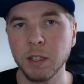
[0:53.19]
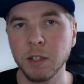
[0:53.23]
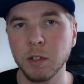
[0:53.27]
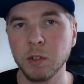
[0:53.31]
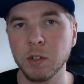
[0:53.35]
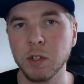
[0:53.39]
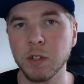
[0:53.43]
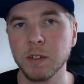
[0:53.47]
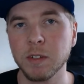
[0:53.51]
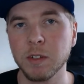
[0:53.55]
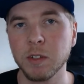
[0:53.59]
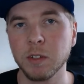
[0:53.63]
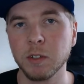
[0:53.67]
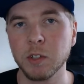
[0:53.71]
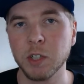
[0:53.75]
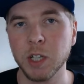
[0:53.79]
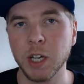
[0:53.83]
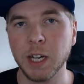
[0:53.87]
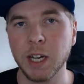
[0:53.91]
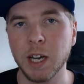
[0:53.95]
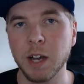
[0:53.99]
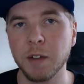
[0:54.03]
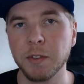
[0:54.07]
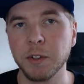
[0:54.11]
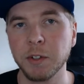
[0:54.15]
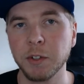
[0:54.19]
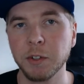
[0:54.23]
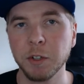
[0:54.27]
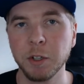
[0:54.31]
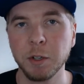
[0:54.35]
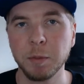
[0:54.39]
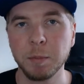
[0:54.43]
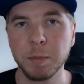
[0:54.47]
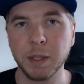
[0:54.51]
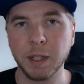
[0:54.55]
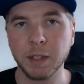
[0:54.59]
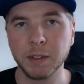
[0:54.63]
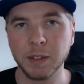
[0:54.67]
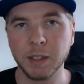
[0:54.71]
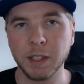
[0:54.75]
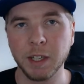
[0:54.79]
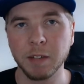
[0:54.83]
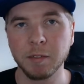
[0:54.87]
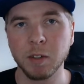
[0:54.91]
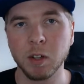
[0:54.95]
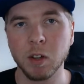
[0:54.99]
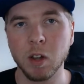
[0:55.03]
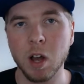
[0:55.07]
you should still check out the group because I give a